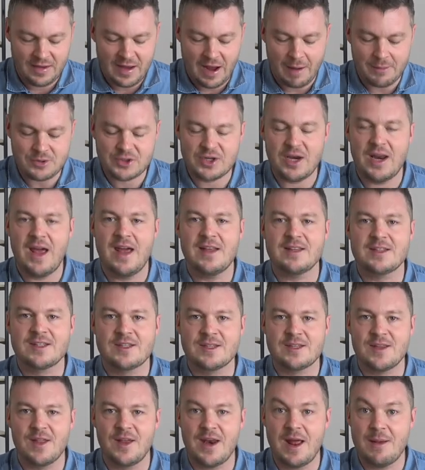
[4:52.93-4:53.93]
I'm just going to
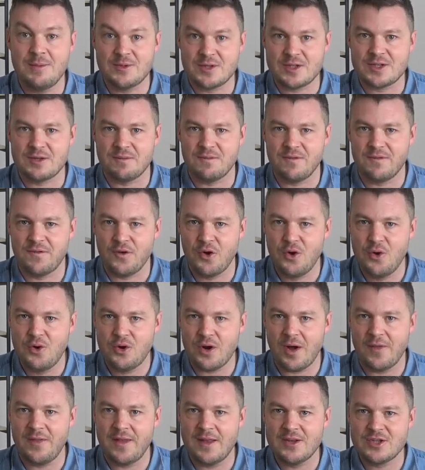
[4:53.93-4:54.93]
hit the names of some
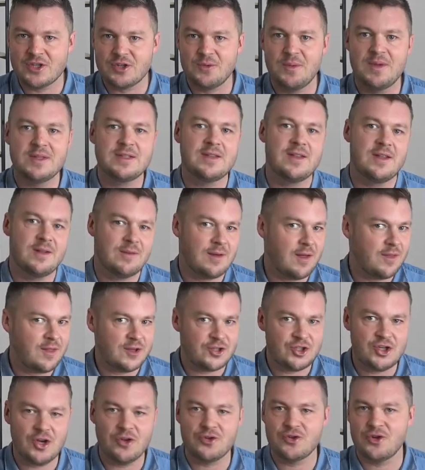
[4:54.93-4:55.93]
food on the instruments, and the, and the
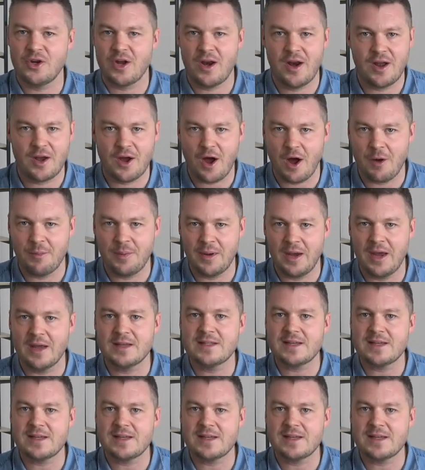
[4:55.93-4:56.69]
children are going to copy it.